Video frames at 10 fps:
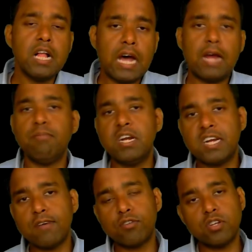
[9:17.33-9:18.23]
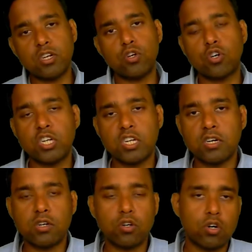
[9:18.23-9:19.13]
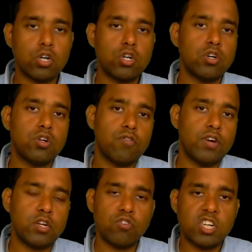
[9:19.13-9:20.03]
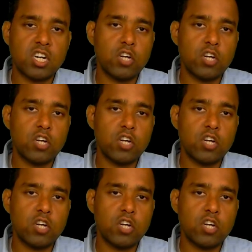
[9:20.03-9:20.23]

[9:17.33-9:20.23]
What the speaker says: And many times in your when you study,